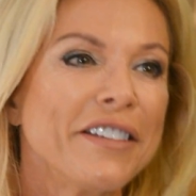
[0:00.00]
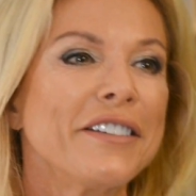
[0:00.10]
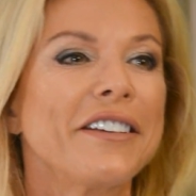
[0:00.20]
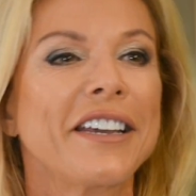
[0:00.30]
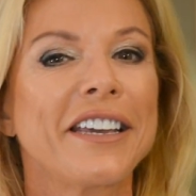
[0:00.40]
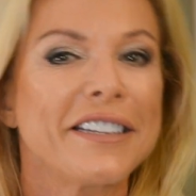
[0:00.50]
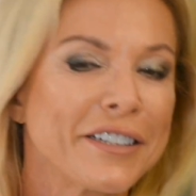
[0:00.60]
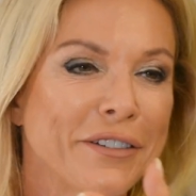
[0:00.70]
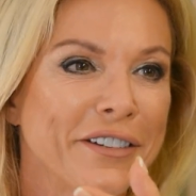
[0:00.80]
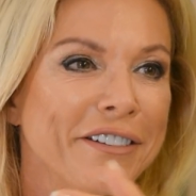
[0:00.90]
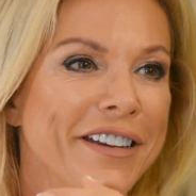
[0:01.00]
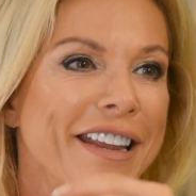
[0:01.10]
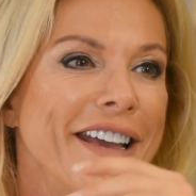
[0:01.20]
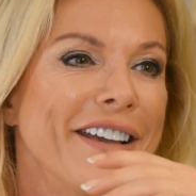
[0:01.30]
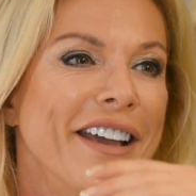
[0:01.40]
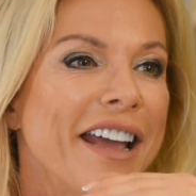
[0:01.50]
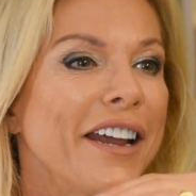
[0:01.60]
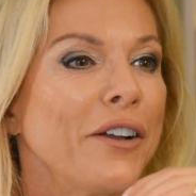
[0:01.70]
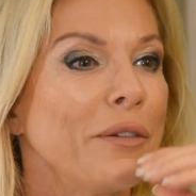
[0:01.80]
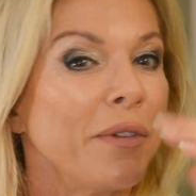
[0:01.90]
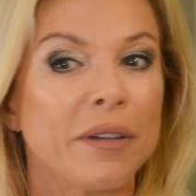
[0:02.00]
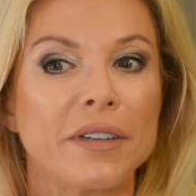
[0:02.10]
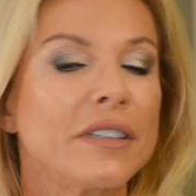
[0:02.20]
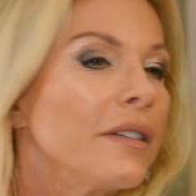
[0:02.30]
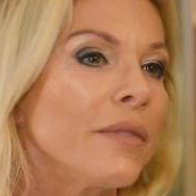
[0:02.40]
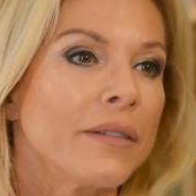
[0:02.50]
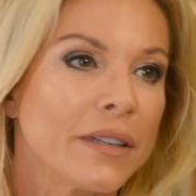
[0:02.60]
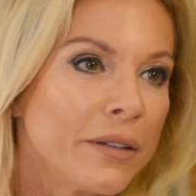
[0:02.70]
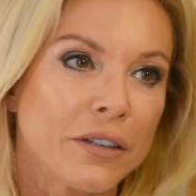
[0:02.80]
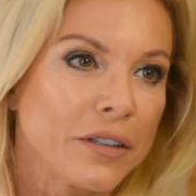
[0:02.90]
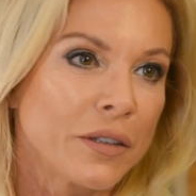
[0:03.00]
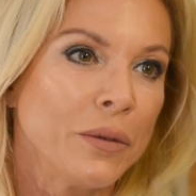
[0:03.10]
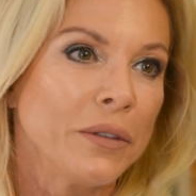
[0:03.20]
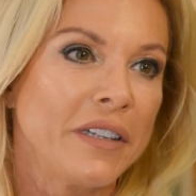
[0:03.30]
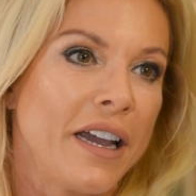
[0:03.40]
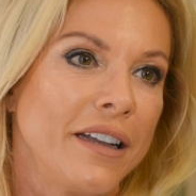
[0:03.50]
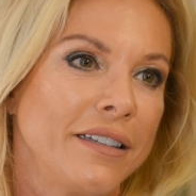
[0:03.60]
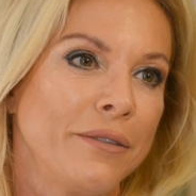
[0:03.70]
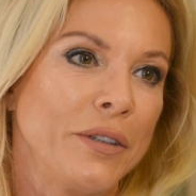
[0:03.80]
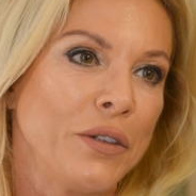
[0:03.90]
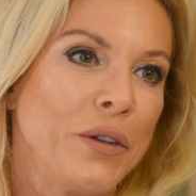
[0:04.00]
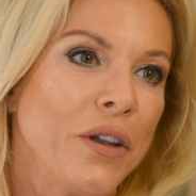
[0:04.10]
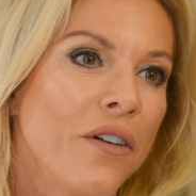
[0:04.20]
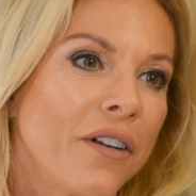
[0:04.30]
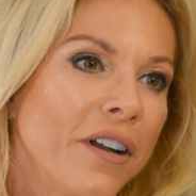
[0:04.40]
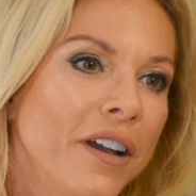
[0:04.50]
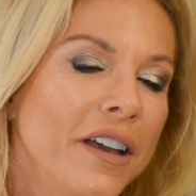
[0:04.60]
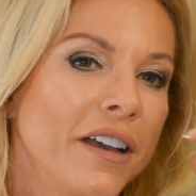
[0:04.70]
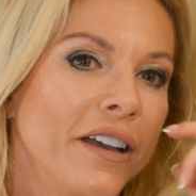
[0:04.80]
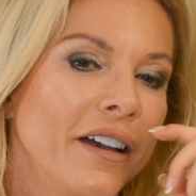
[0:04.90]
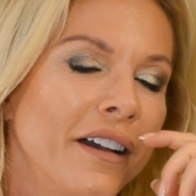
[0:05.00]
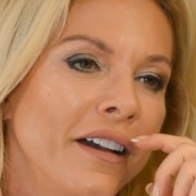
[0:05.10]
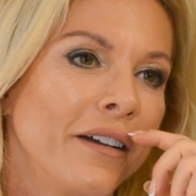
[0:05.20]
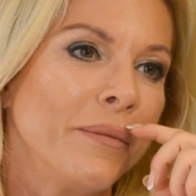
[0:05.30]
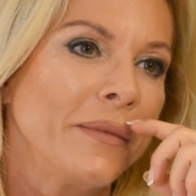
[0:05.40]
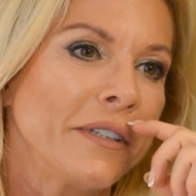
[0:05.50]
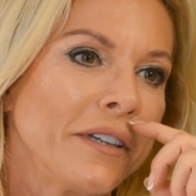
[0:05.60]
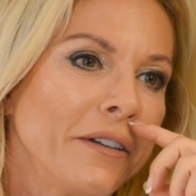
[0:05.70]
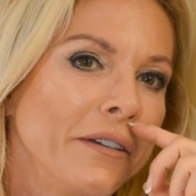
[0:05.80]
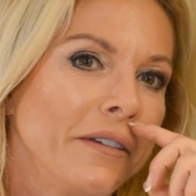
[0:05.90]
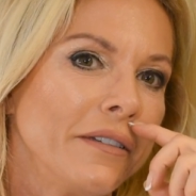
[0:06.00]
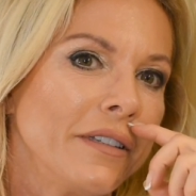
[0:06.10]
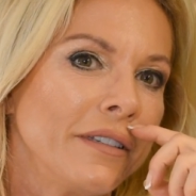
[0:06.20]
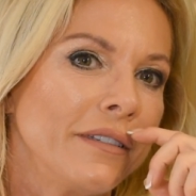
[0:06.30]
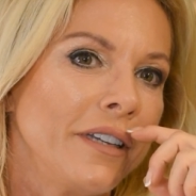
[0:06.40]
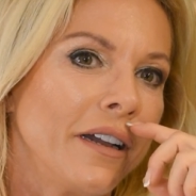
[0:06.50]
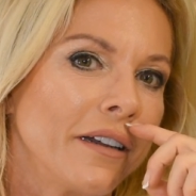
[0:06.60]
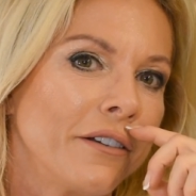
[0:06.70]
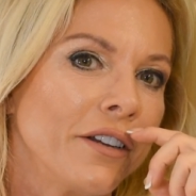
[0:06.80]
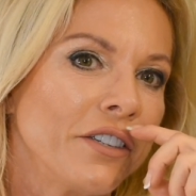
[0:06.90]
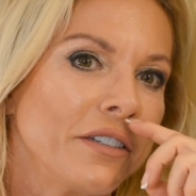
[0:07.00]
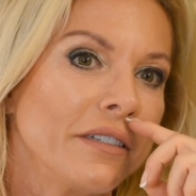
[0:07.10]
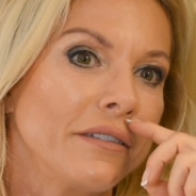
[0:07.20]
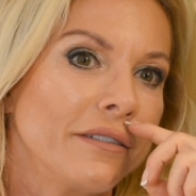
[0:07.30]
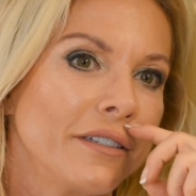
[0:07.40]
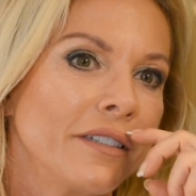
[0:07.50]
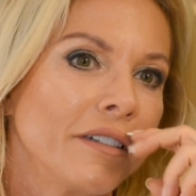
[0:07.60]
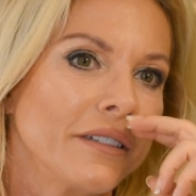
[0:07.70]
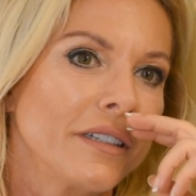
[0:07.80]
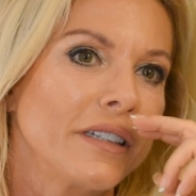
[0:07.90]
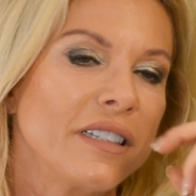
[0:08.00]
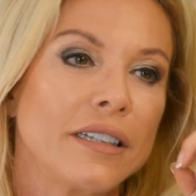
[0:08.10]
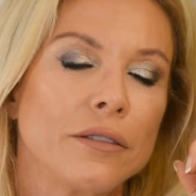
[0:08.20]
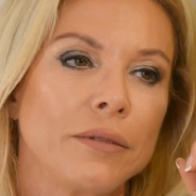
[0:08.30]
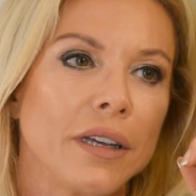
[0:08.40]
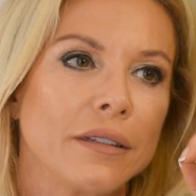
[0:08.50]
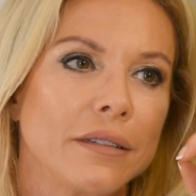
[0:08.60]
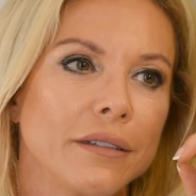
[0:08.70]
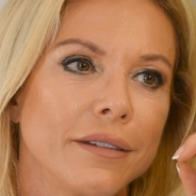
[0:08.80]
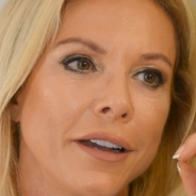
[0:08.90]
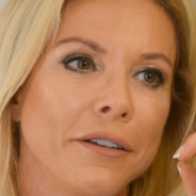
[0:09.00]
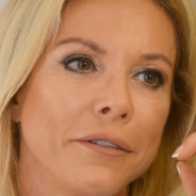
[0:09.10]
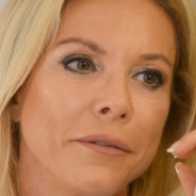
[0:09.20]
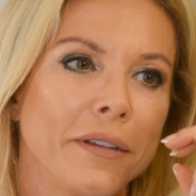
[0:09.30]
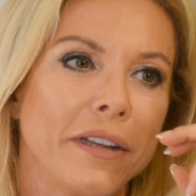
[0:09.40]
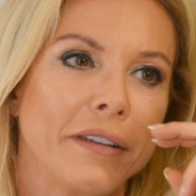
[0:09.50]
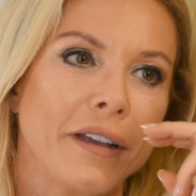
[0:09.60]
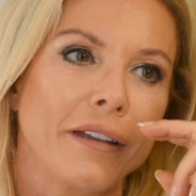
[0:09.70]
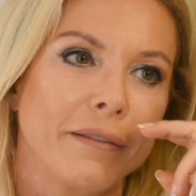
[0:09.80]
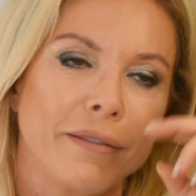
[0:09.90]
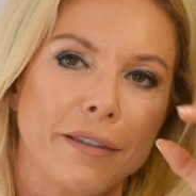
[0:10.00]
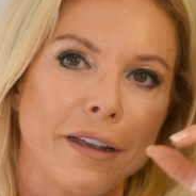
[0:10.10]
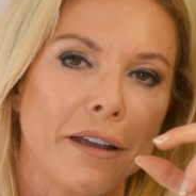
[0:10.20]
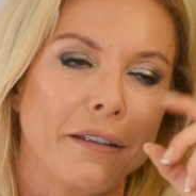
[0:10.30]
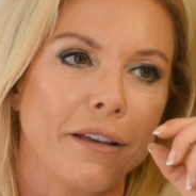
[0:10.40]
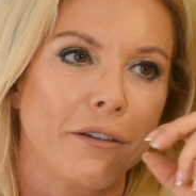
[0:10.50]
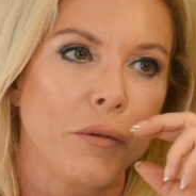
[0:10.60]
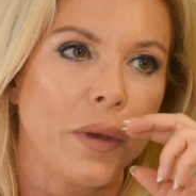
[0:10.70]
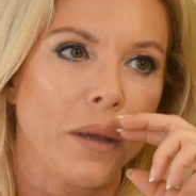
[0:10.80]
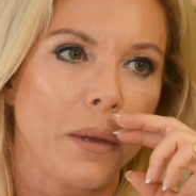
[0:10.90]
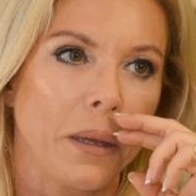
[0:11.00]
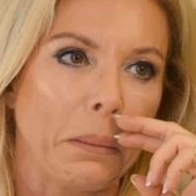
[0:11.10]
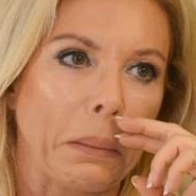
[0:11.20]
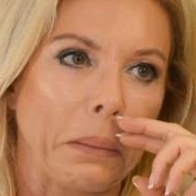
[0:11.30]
So the kids could go in there, and I could, because sometimes they were not schooled yet, they were too young. Crèches starts at 6 weeks. I know, they can take the baby.